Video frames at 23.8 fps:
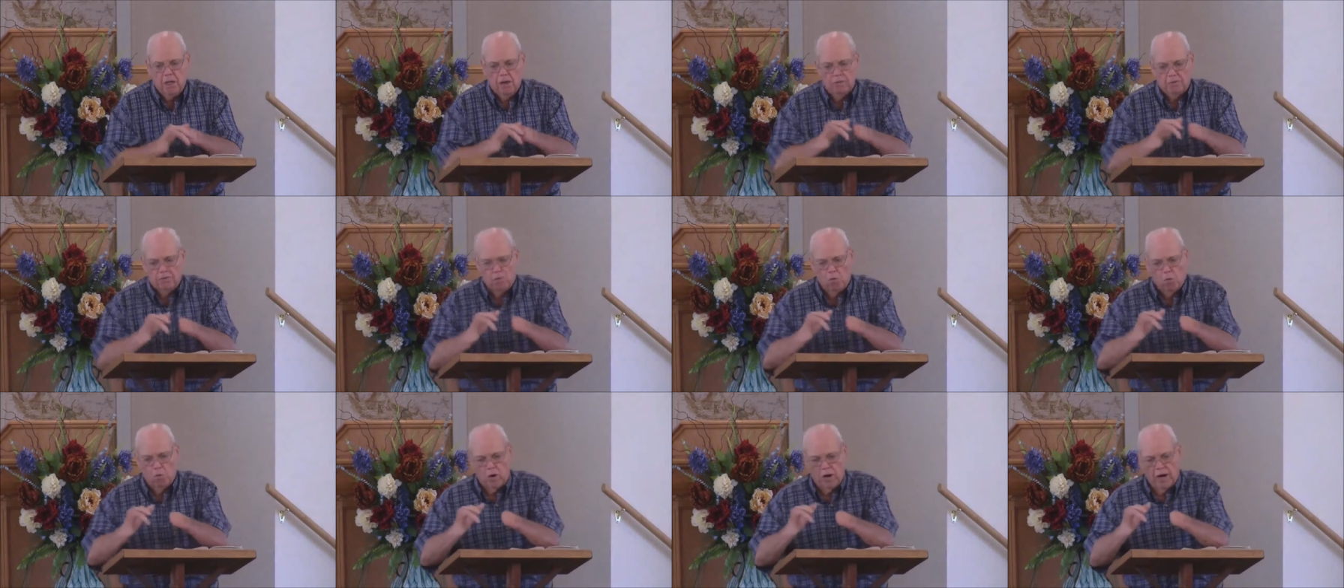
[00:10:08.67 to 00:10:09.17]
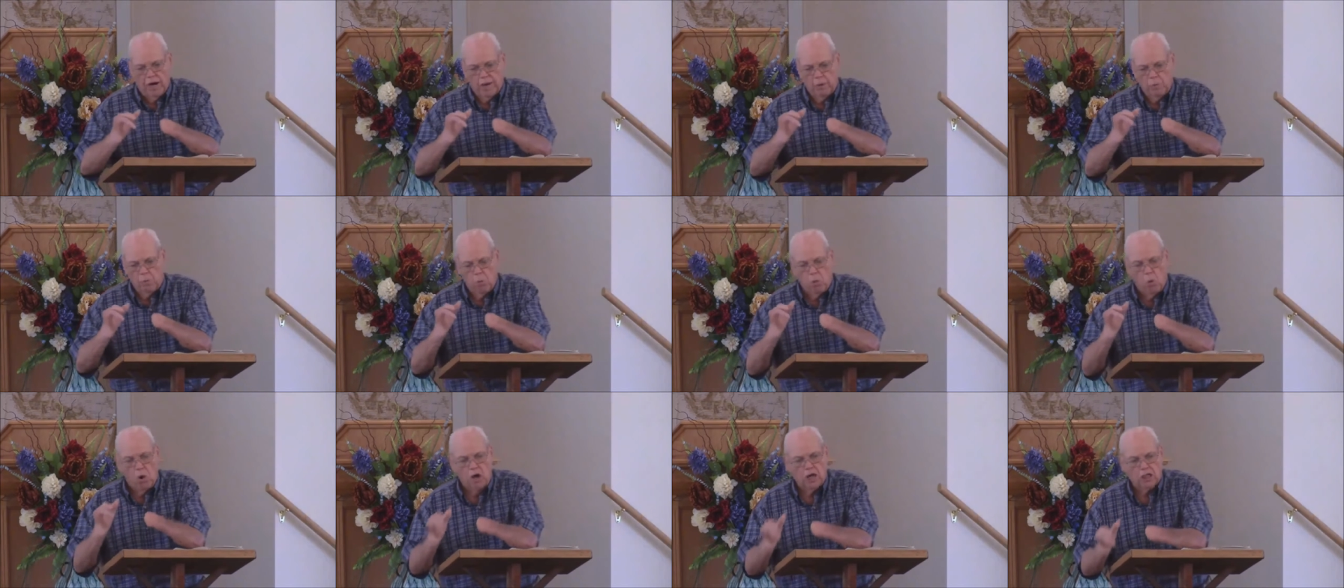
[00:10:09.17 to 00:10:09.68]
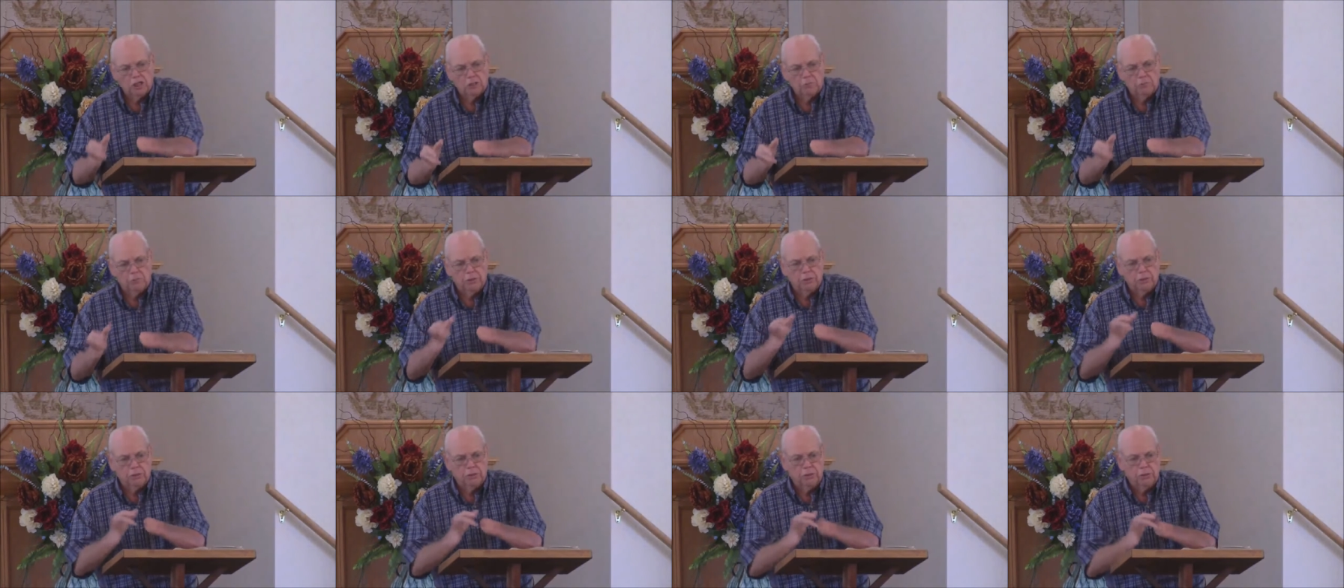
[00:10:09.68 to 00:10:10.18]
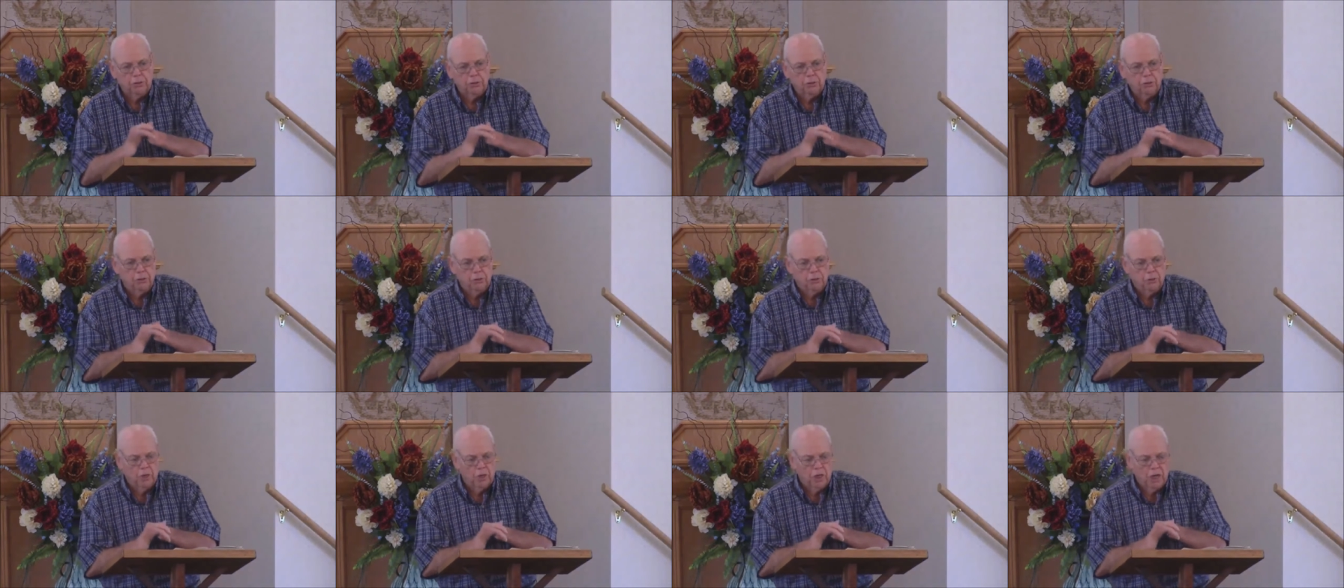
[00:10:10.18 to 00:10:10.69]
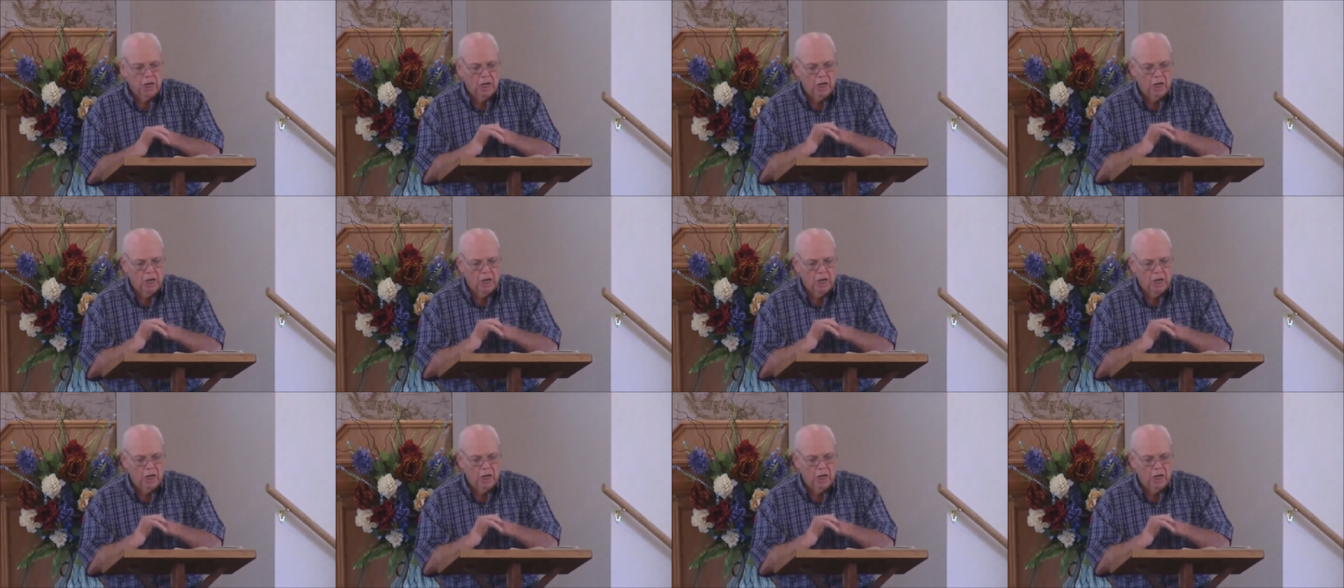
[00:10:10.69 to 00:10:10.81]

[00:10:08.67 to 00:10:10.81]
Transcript: for a watchman to